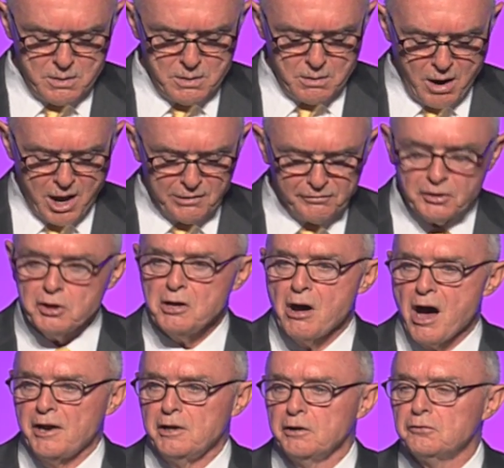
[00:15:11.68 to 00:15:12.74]
all of you in the
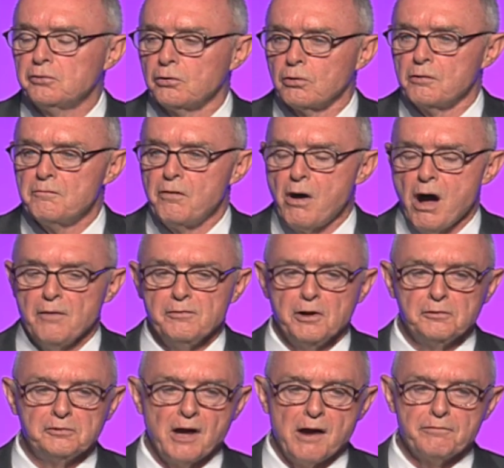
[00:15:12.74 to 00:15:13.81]
audience who are involved in
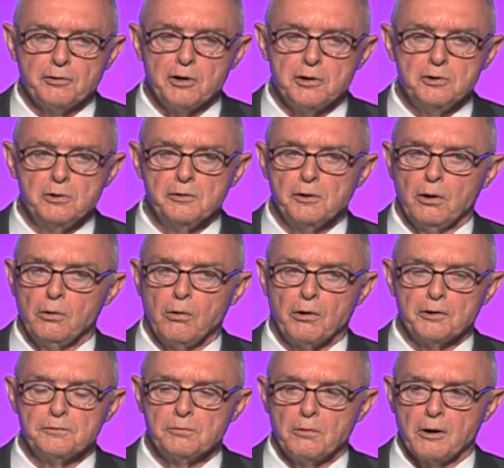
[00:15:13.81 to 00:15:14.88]
this effort are doing the
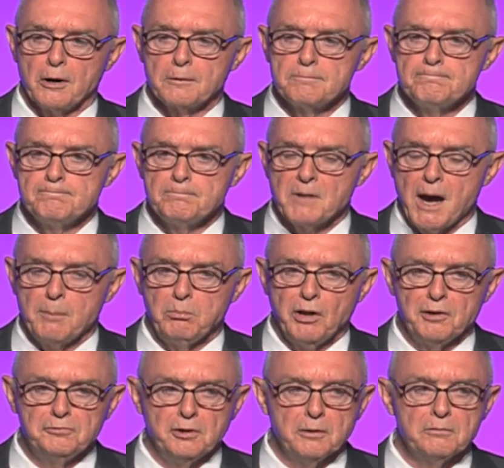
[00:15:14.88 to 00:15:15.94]
Lord's work. God
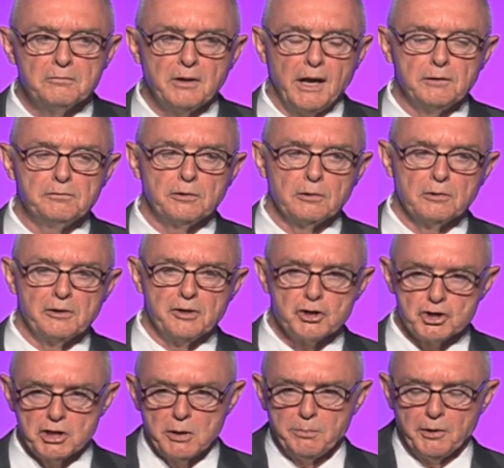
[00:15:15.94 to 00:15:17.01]
bless you. Thanks for your
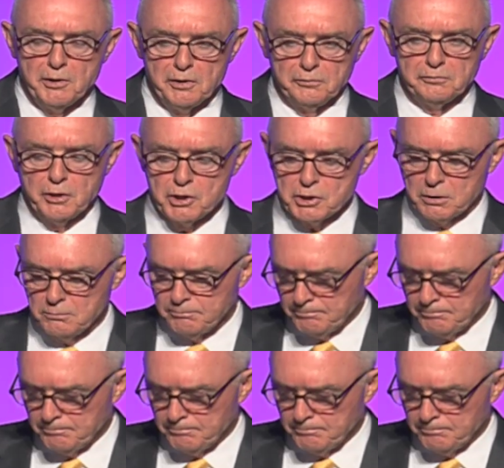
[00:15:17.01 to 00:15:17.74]
leadership on this issue.